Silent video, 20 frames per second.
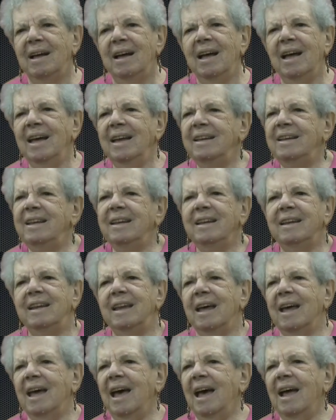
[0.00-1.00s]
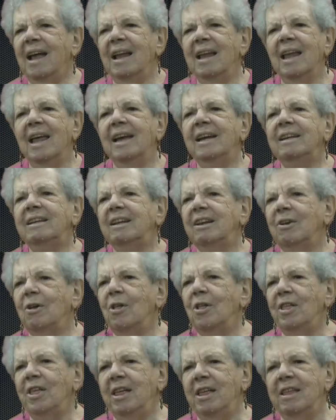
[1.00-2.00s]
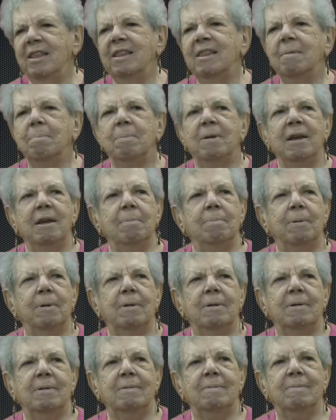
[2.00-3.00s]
I liked the people.